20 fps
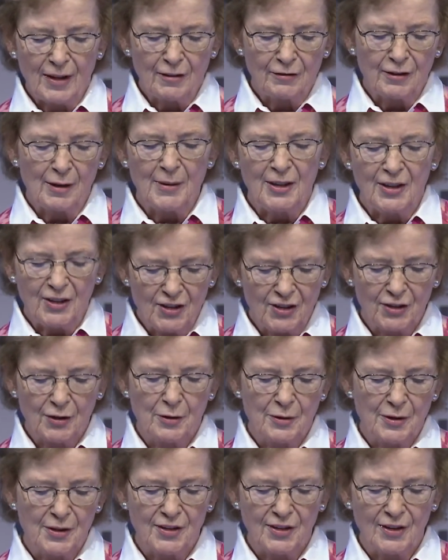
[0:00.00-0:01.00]
from a
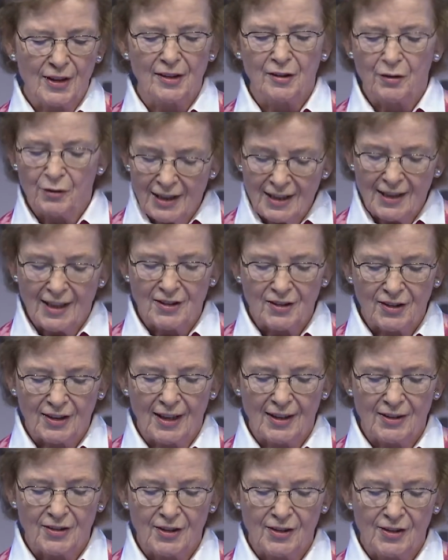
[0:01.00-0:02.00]
discourse on greenhouse
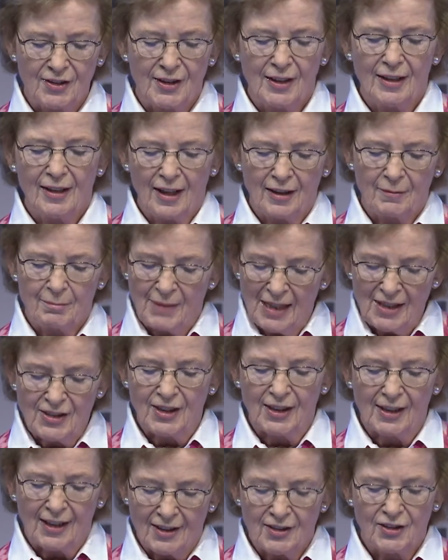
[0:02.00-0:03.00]
gases and
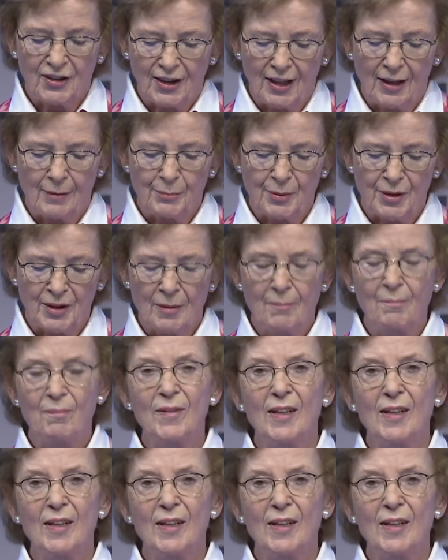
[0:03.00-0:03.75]
melting ice caps